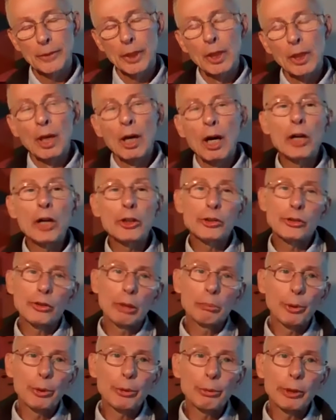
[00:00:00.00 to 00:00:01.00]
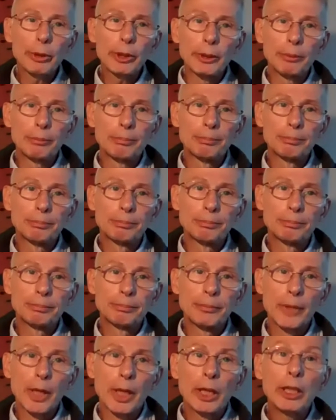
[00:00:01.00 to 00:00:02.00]
Hunch number three,
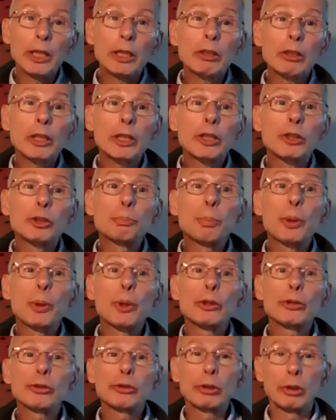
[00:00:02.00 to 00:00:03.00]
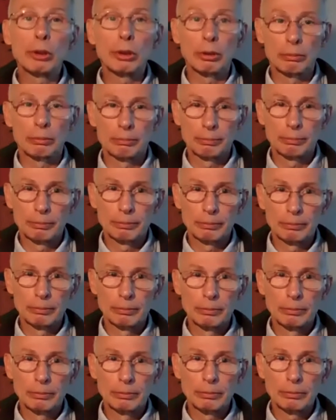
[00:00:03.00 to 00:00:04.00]
healing is personal,
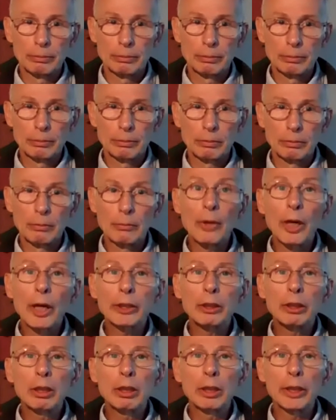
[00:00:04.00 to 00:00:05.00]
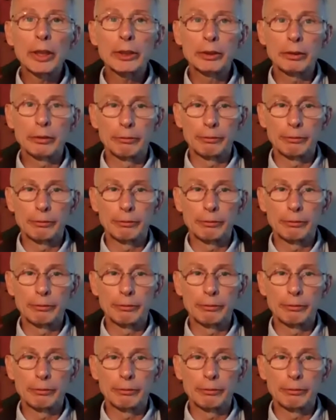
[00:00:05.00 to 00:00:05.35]
not collective.